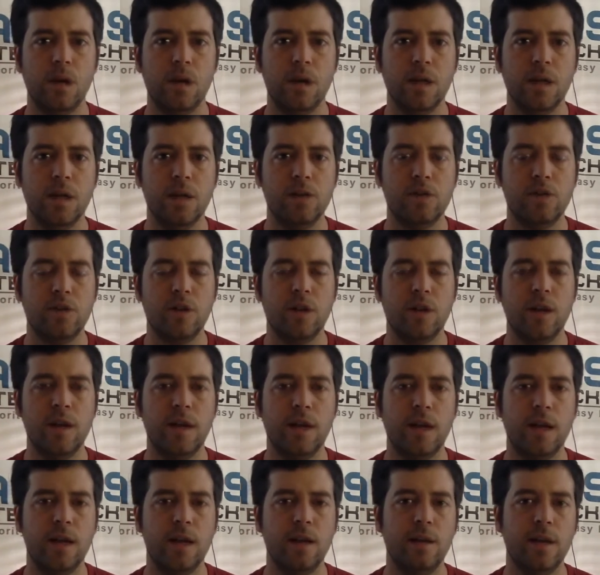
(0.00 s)

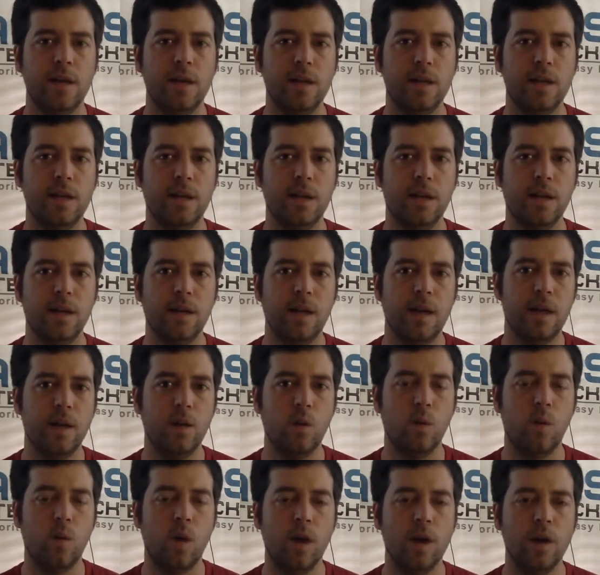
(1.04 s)
yesterday, and then
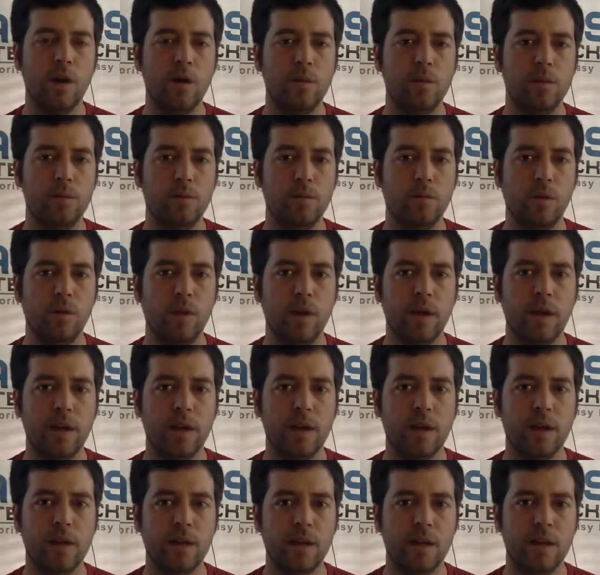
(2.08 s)
had a wide open
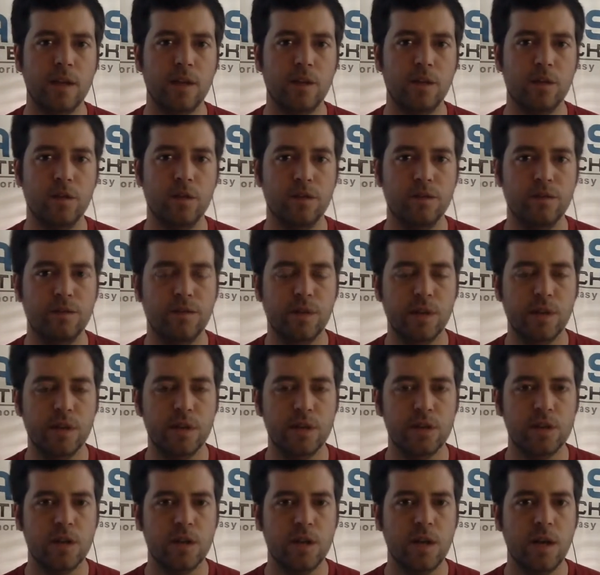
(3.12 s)
break that he couldn't
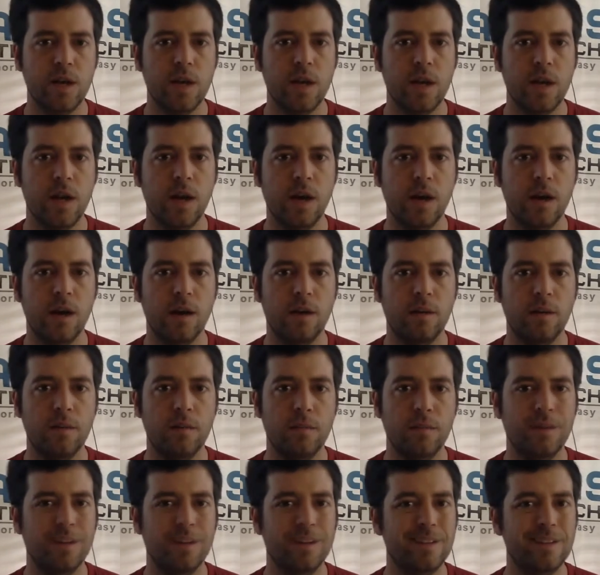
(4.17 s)
finish.
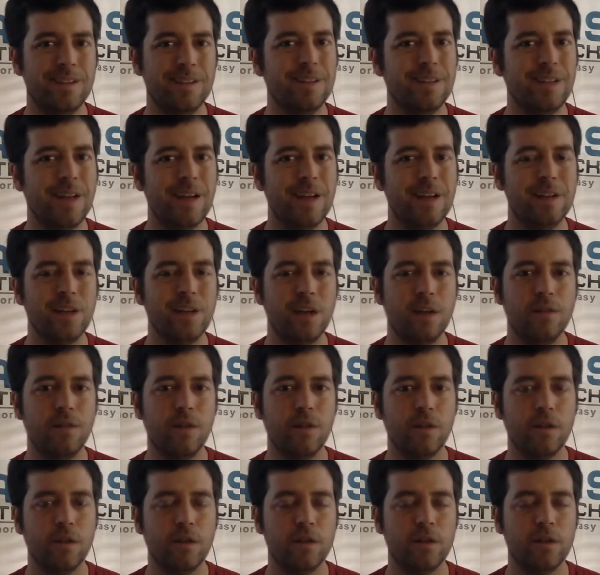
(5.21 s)
But not a ton of
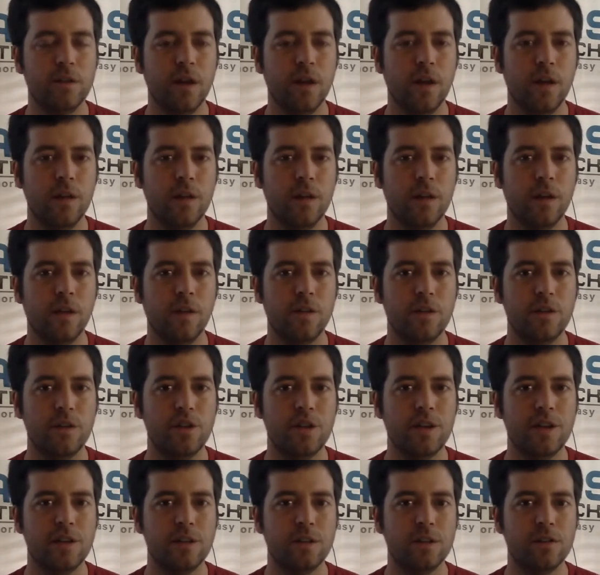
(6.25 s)
other
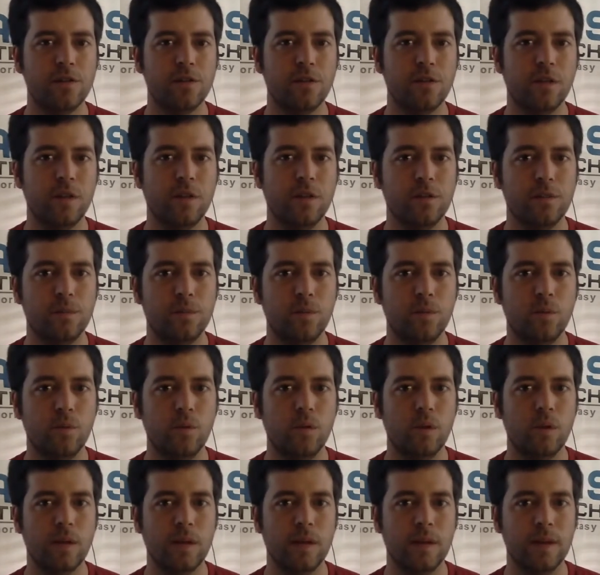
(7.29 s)
chances for
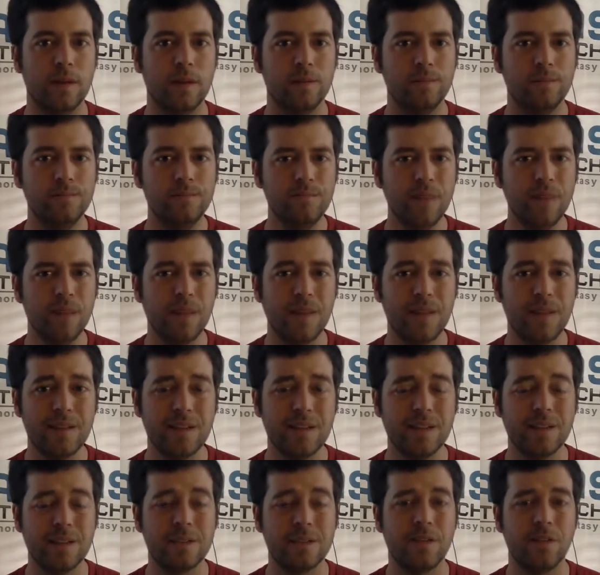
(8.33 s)
Liverpool, and that's
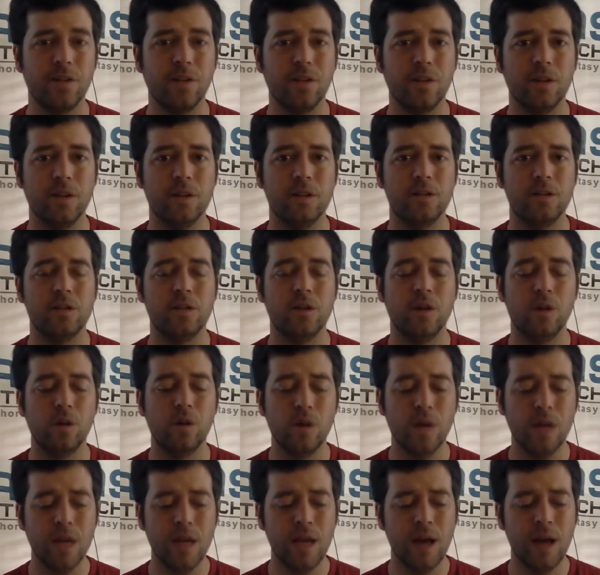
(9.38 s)
against Sunderland.
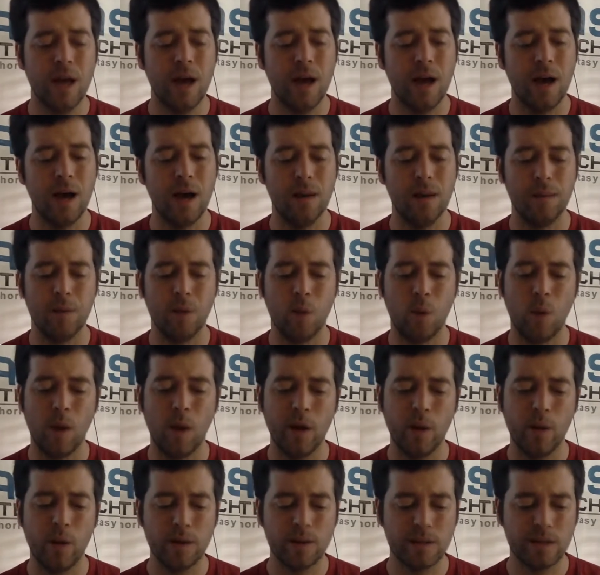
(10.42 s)
So
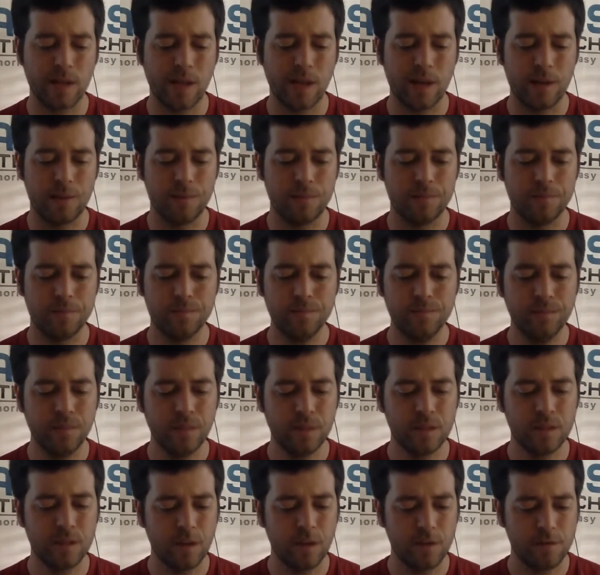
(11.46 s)
away to West Ham,
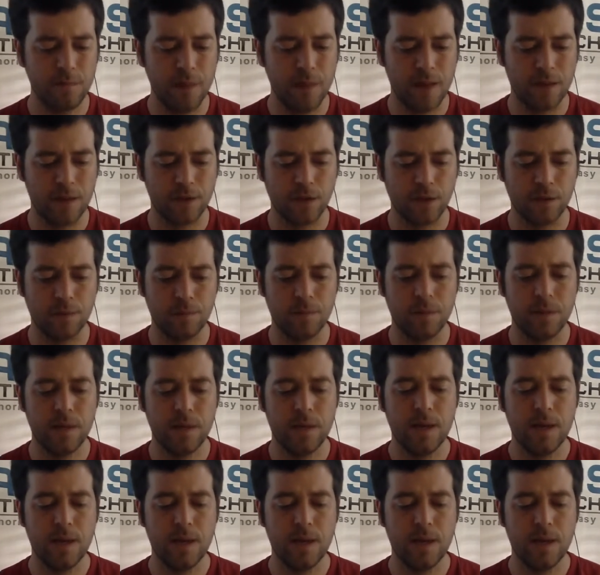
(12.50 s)
tough matchup.